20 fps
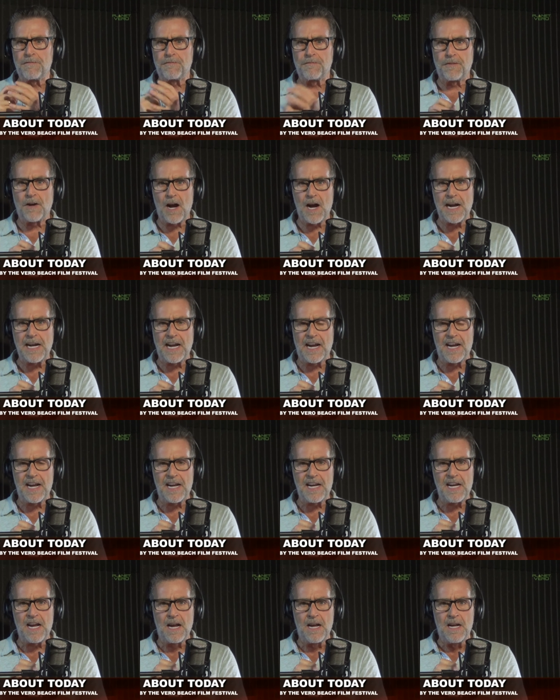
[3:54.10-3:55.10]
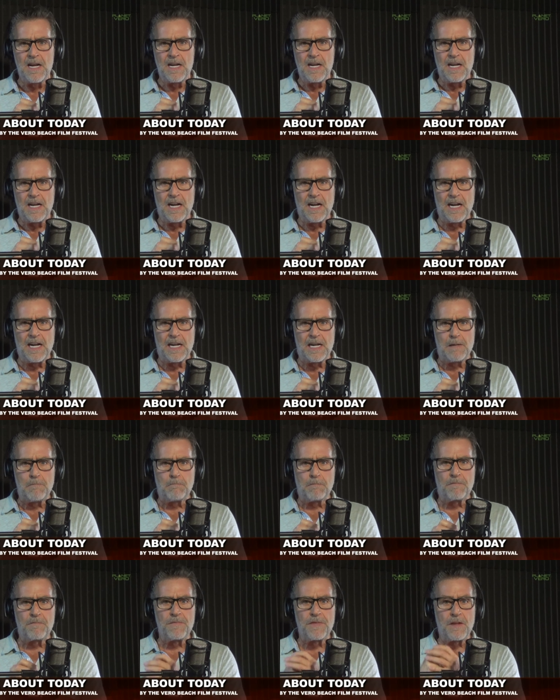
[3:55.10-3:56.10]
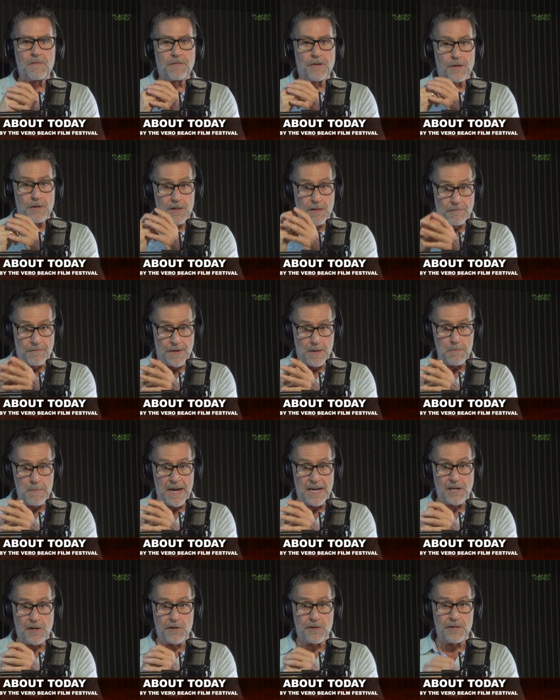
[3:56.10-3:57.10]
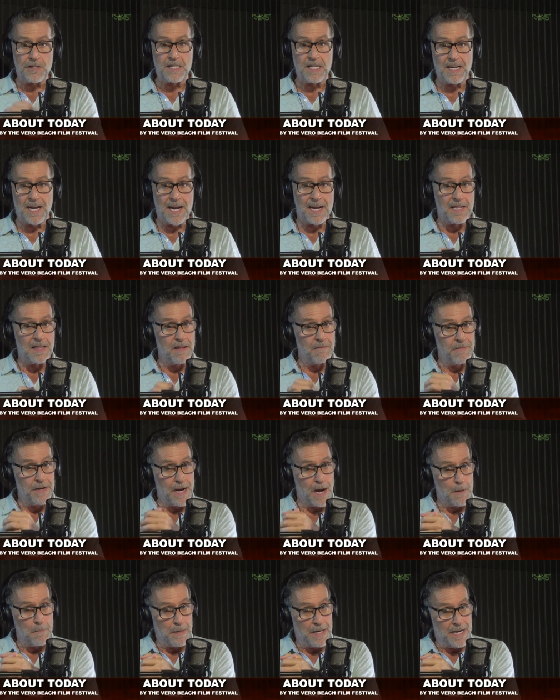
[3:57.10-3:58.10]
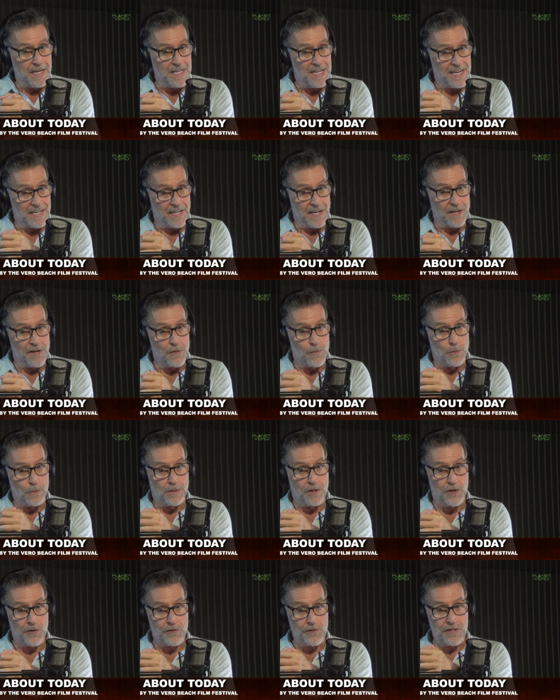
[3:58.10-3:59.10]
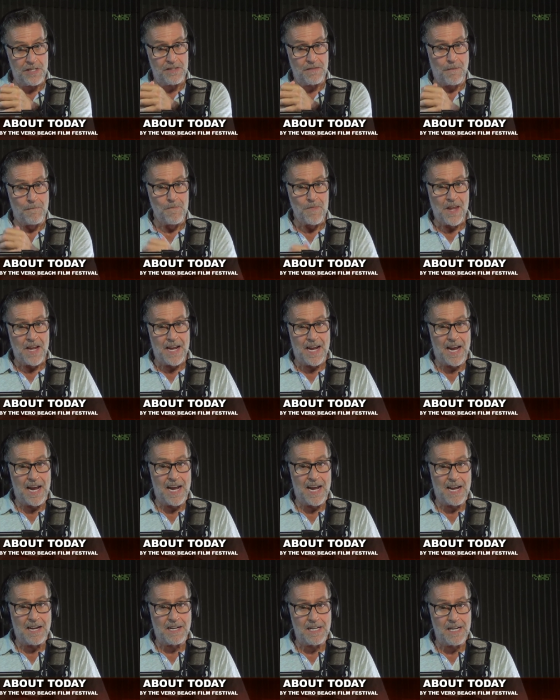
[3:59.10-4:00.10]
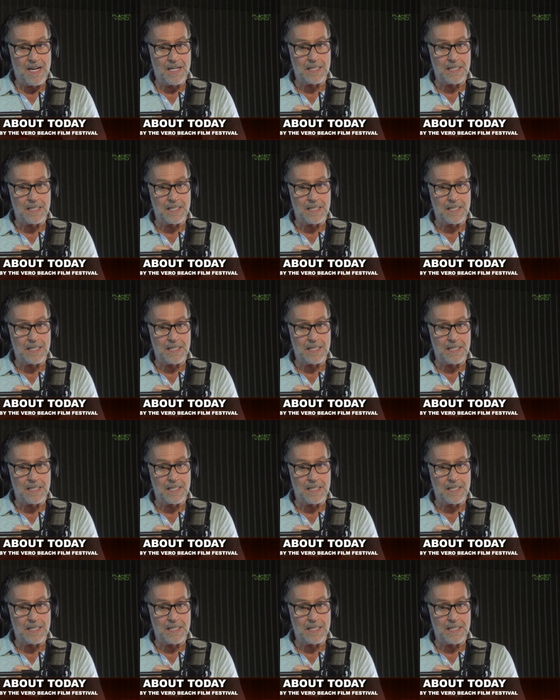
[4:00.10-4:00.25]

Friday, for the filmmakers and the VIP ticket holders and